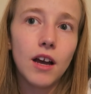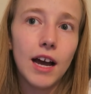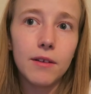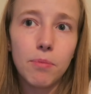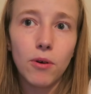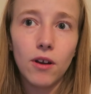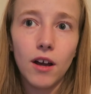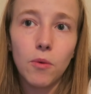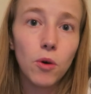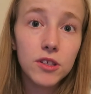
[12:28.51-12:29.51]
and put
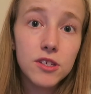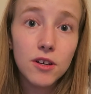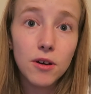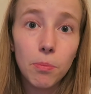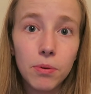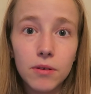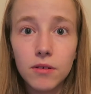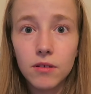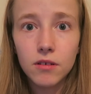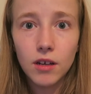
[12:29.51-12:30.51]
like, what's up?
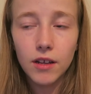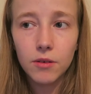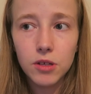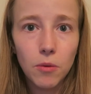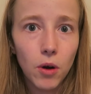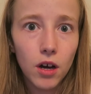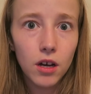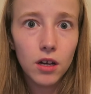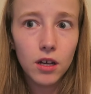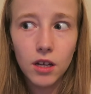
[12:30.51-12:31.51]
And I was like, what?
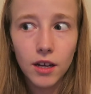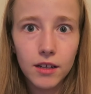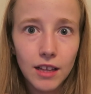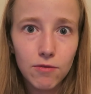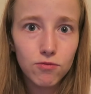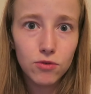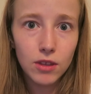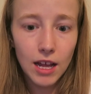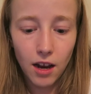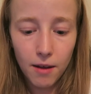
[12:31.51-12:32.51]
Like
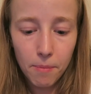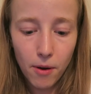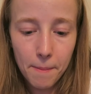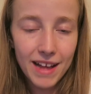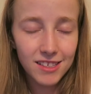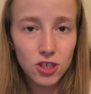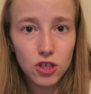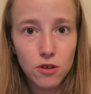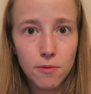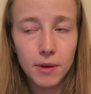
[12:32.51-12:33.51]
they like put a
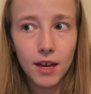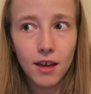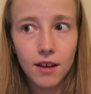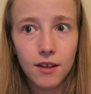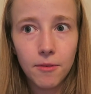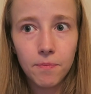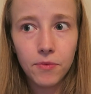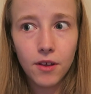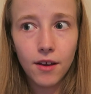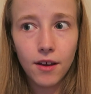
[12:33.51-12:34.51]
message to me.
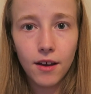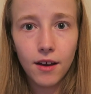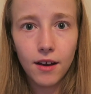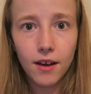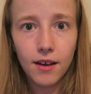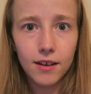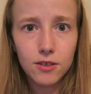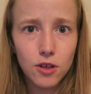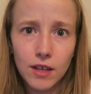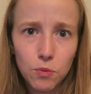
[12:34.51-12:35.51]

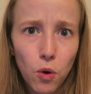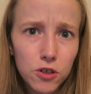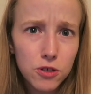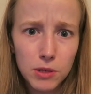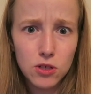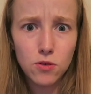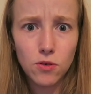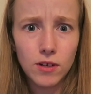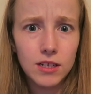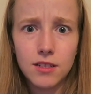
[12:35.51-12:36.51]
So they'd watched my
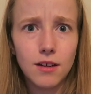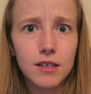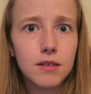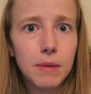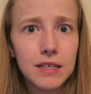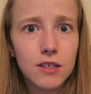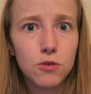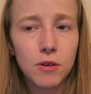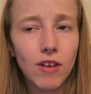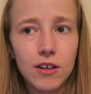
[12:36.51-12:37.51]
story and decided to
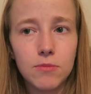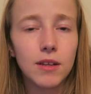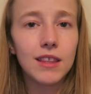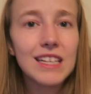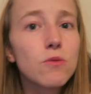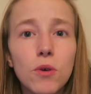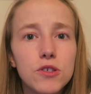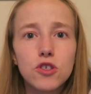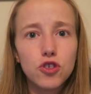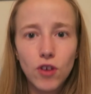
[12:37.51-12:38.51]
message me randomly. This
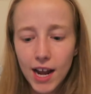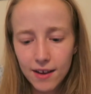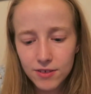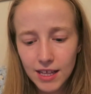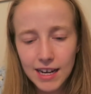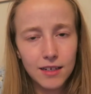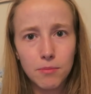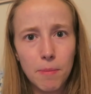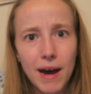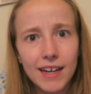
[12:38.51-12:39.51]
wasn't straight after they'd
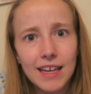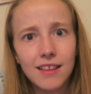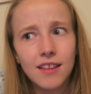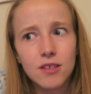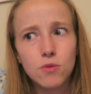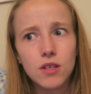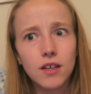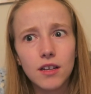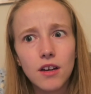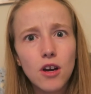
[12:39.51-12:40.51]
added me back either. This was
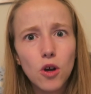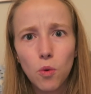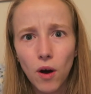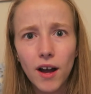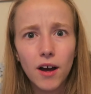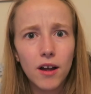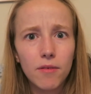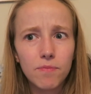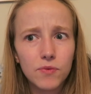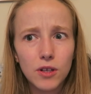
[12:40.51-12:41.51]
like quite
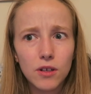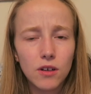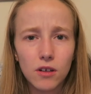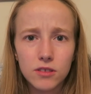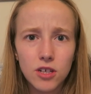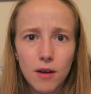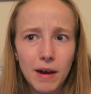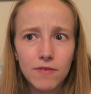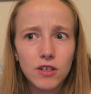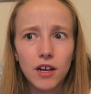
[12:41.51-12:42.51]
a long time
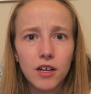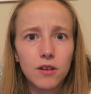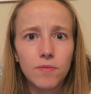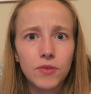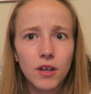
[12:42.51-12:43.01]
after, like,